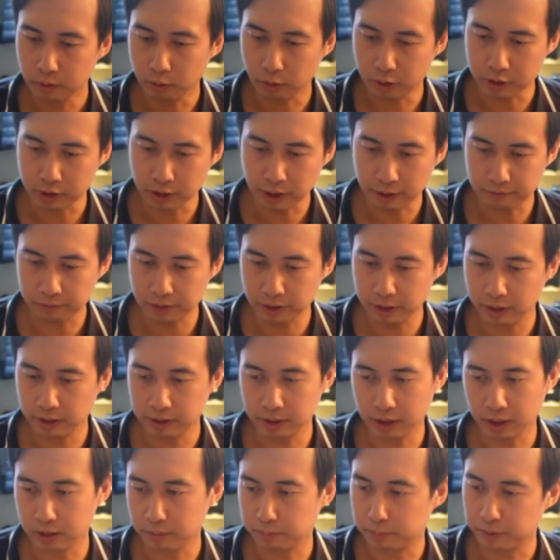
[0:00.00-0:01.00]
You have
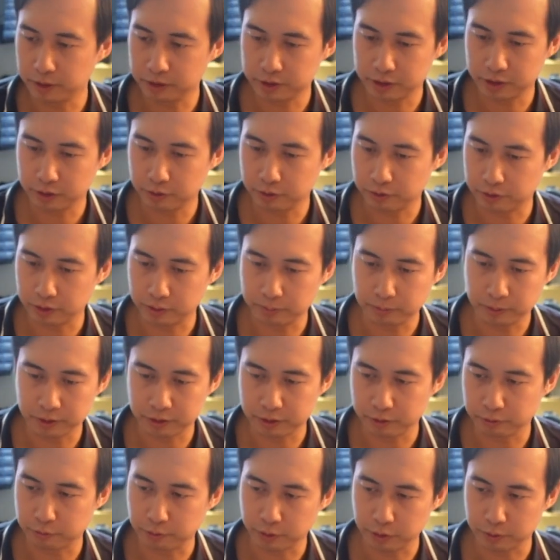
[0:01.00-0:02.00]
another person, third
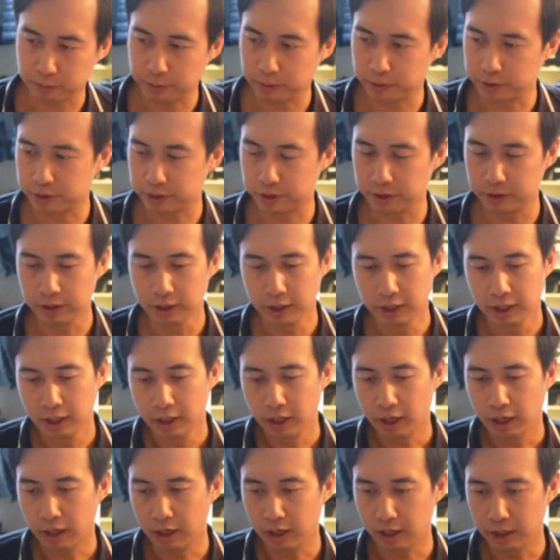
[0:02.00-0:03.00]
person, fourth person.
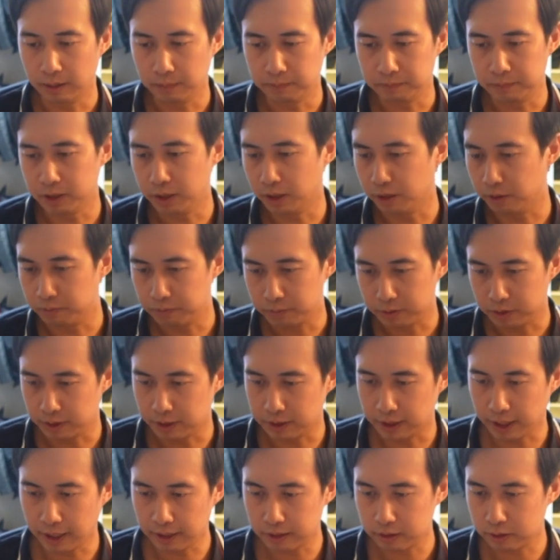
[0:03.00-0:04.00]
You know, you can
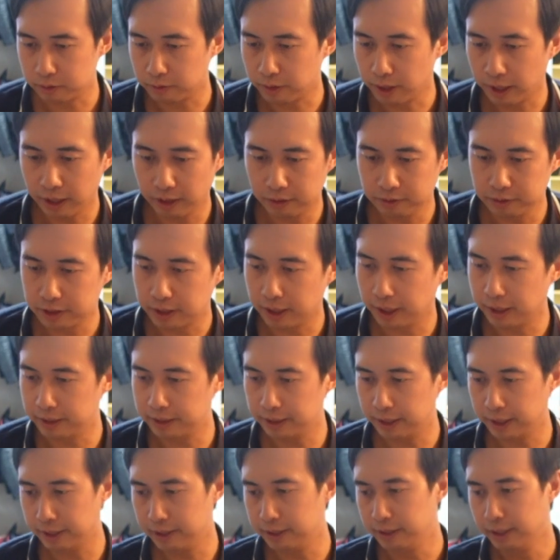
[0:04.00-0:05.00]
gather around, and
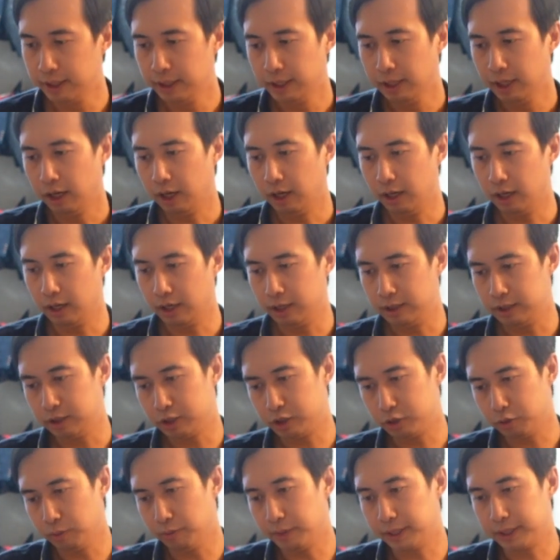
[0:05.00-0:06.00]
then
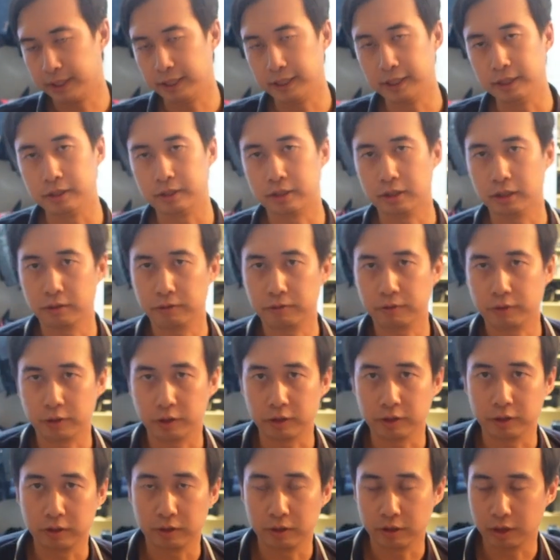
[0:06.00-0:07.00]
this will make it easier
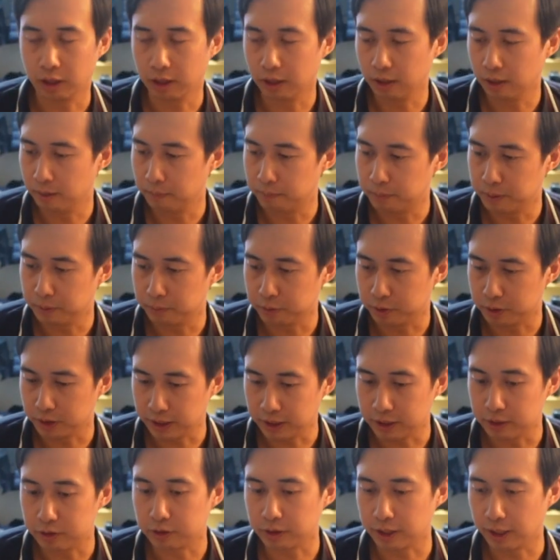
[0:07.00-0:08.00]
for people to
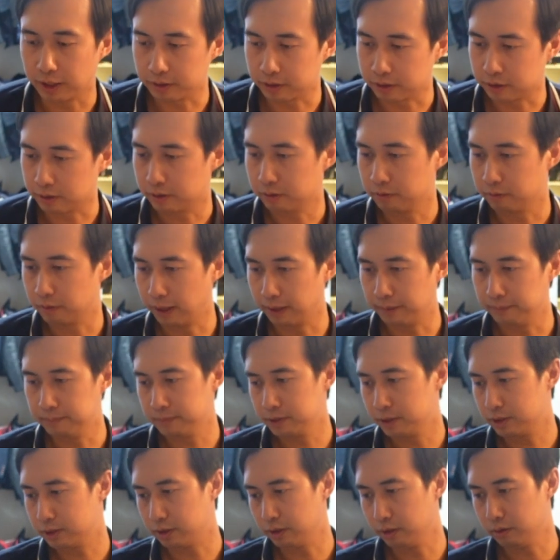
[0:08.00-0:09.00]
eat together, right?
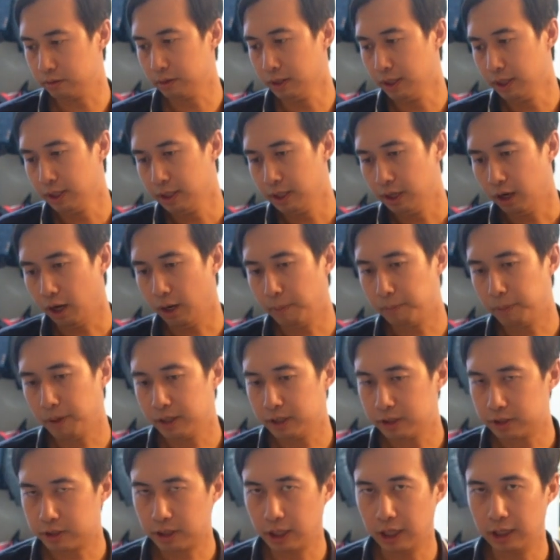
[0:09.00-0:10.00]
So hot pot
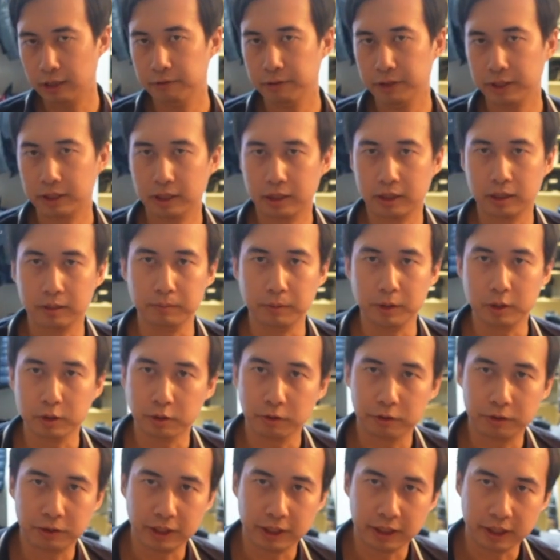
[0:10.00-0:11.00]
is kind of like a communal
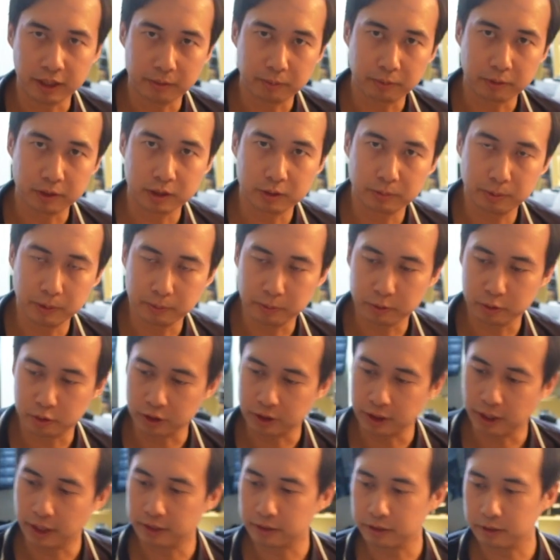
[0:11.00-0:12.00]
thing. It brings people
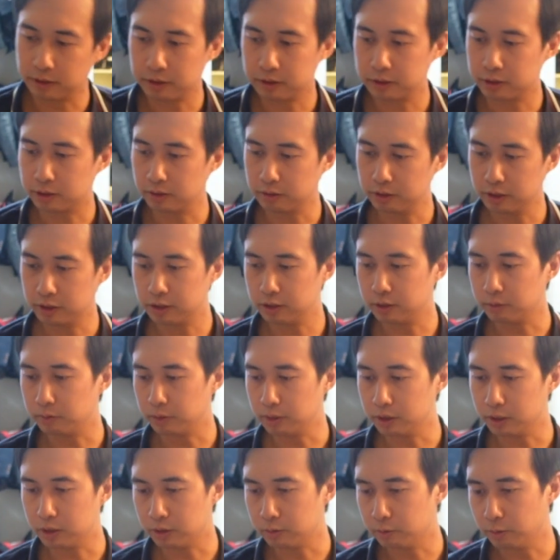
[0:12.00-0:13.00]
together. So this is a
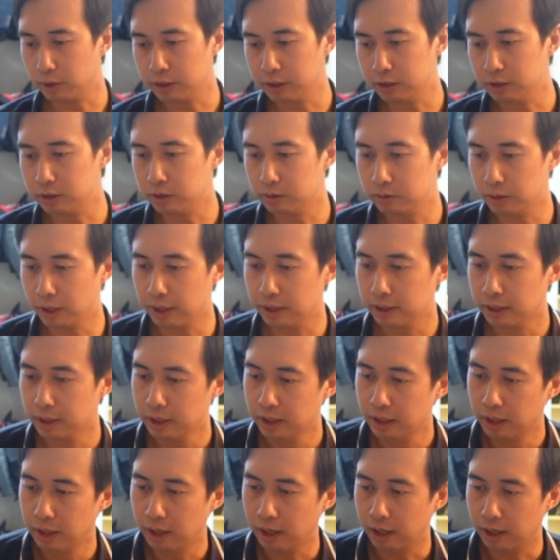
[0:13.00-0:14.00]
really good way to do it.
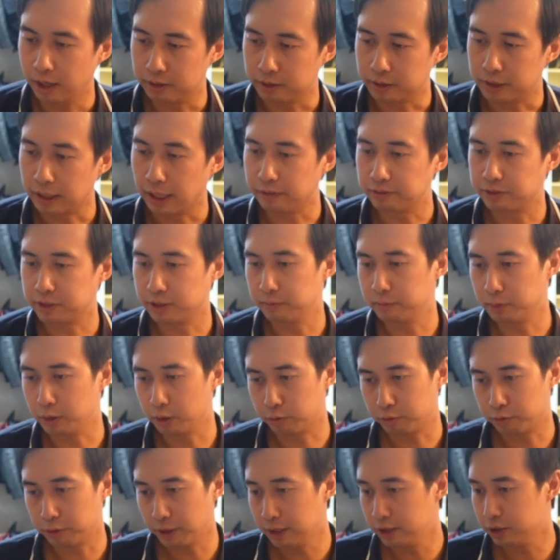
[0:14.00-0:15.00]
You can have some of your
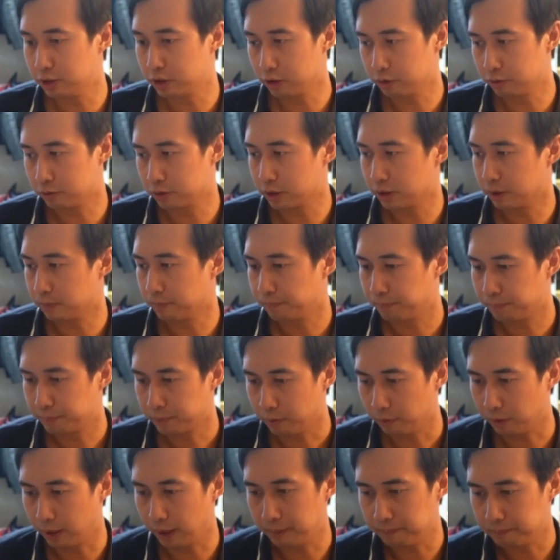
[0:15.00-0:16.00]
friends over,
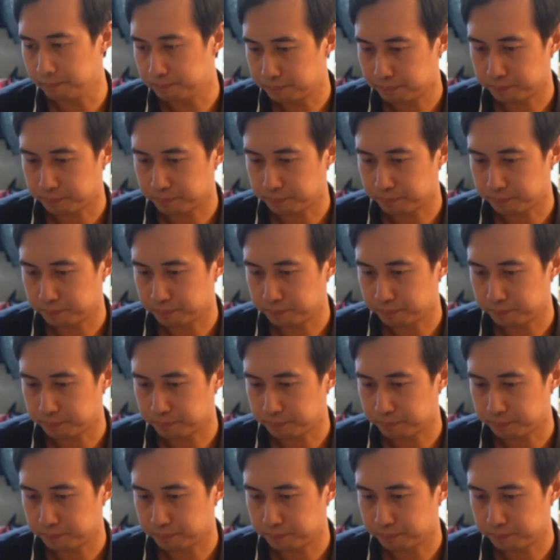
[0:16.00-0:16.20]
right?